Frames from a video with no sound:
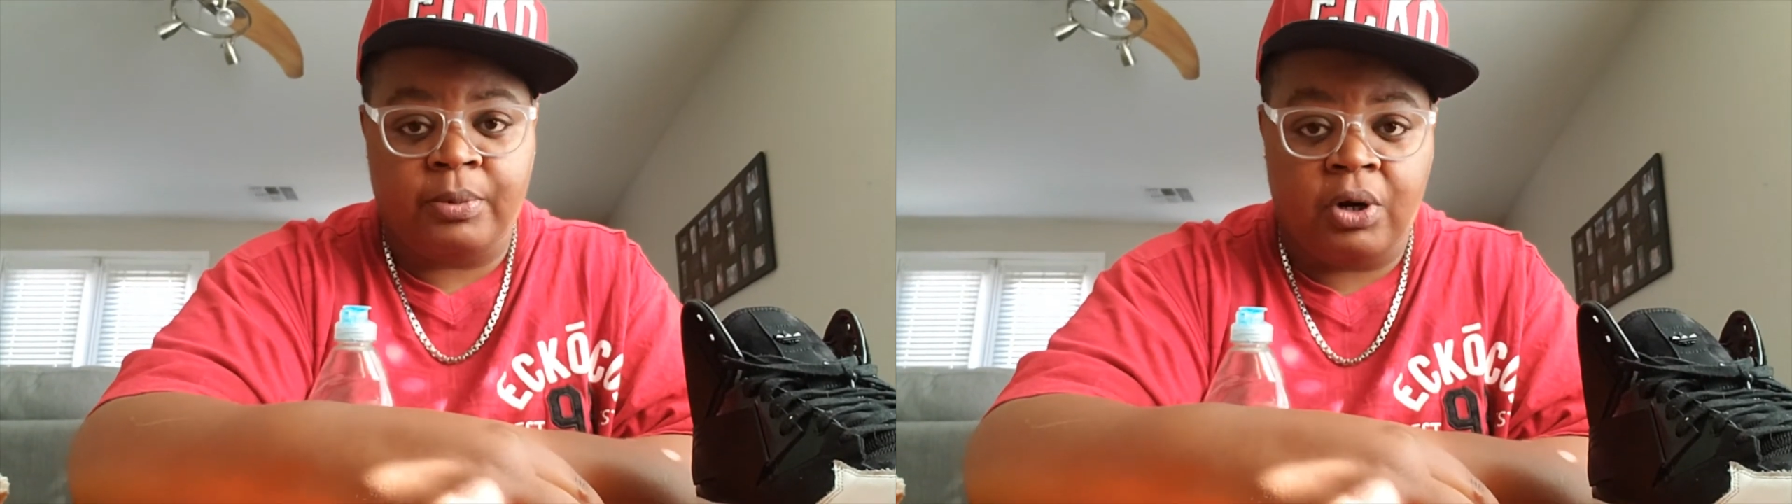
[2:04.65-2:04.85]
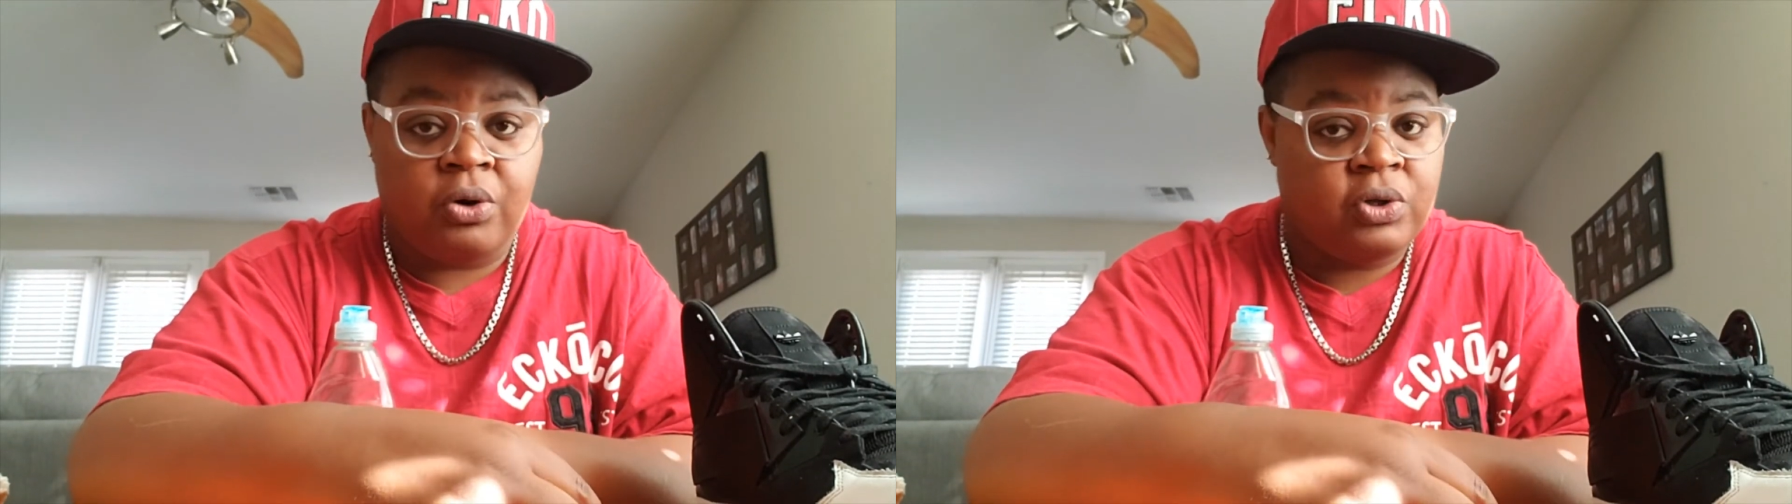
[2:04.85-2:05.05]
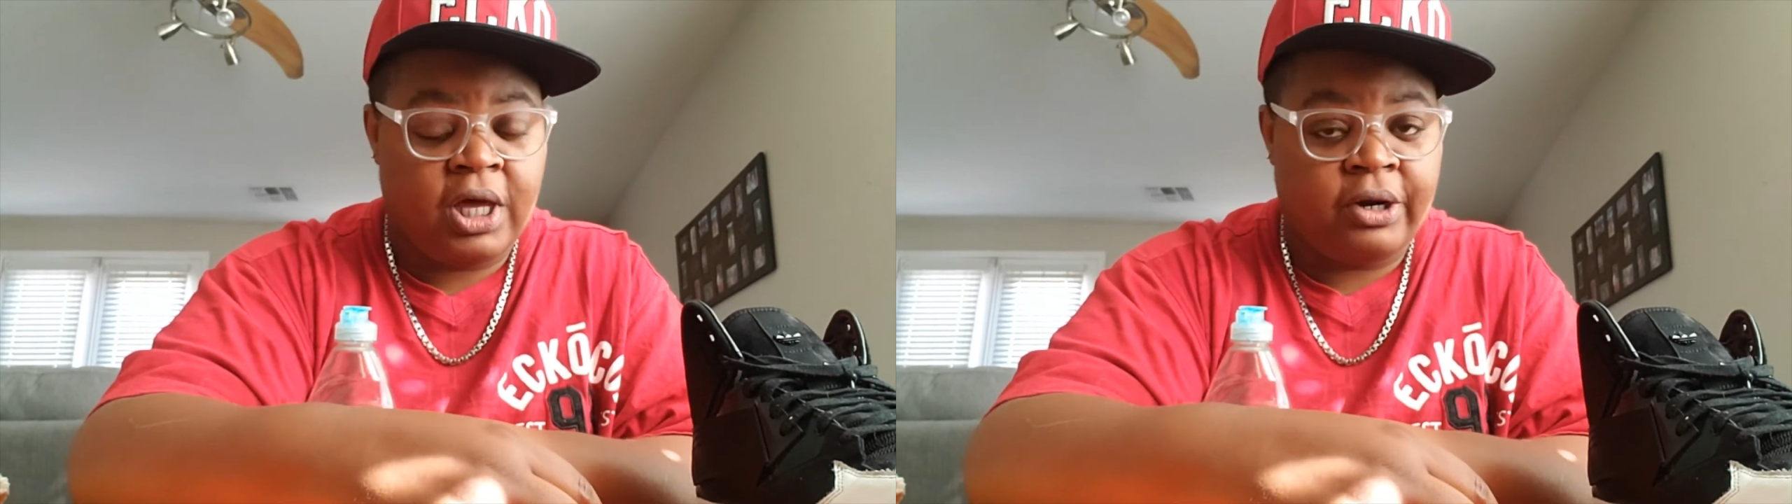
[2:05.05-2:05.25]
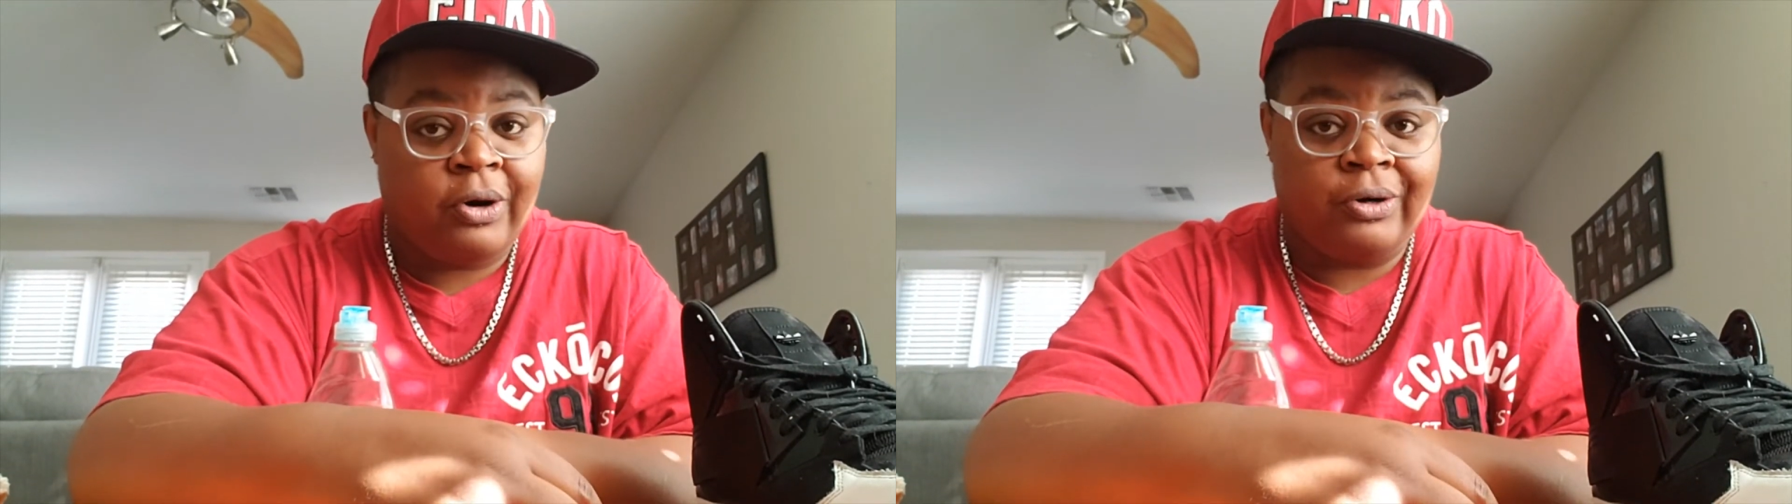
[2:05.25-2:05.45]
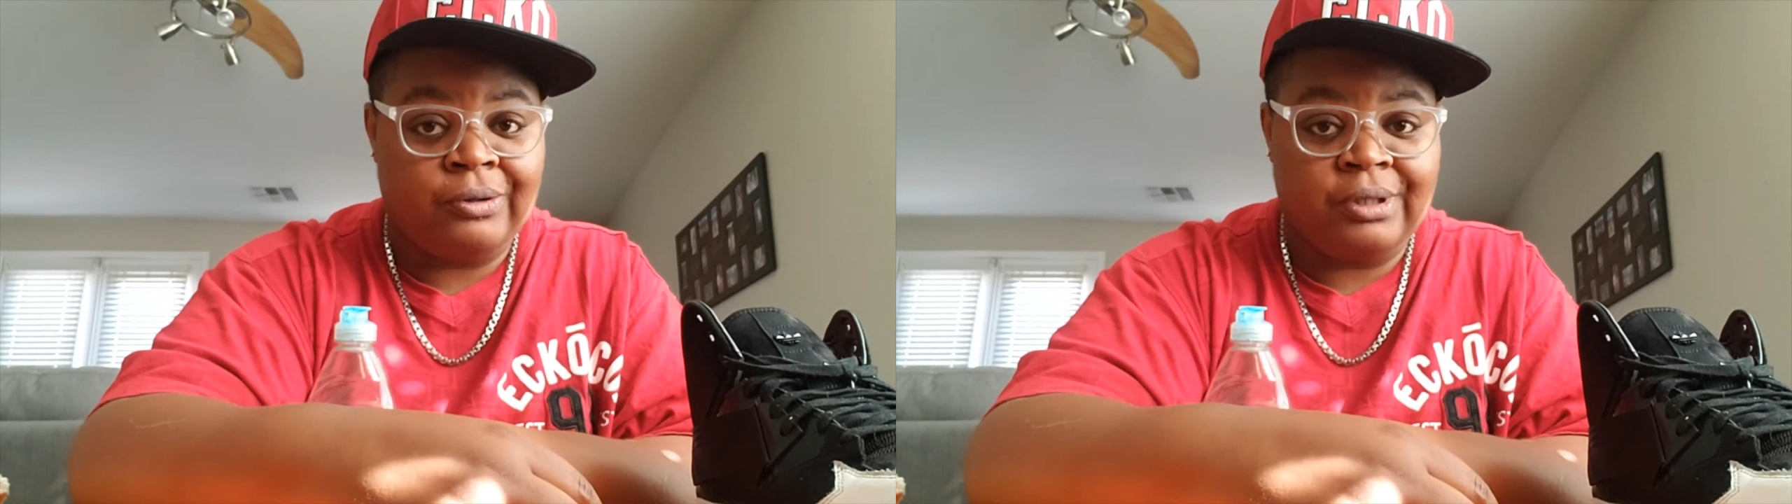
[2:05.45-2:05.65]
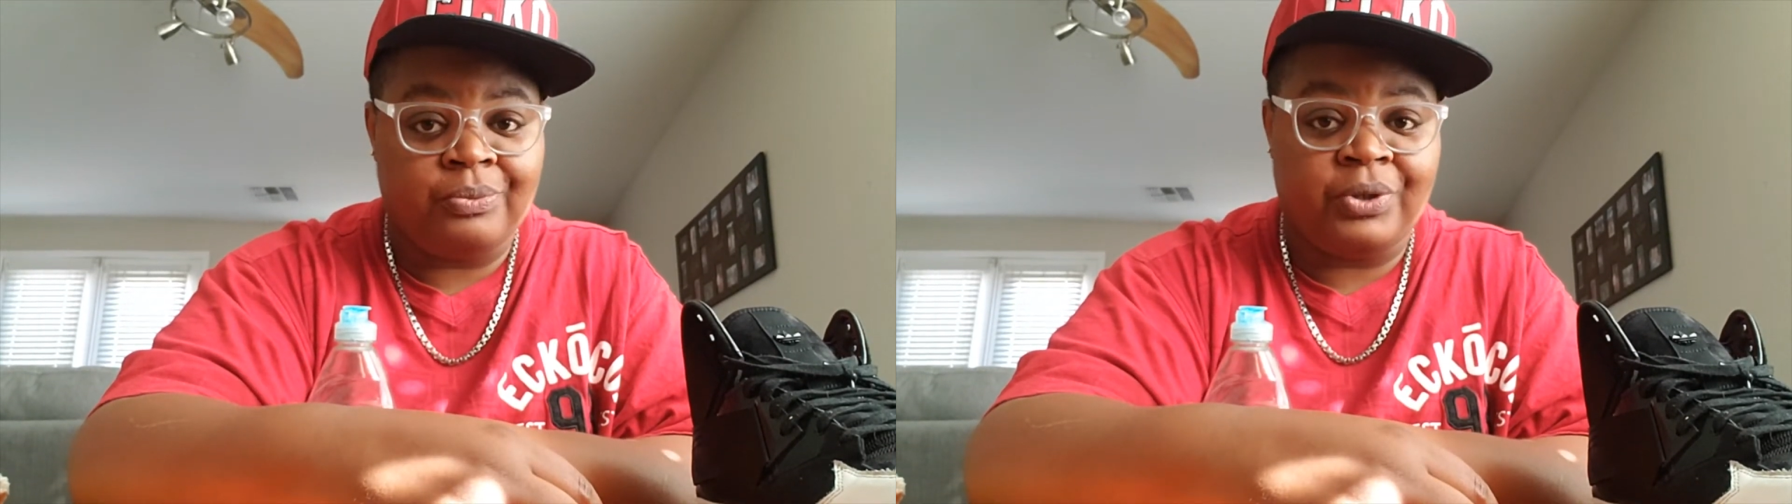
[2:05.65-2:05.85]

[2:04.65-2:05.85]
a whole lot harder than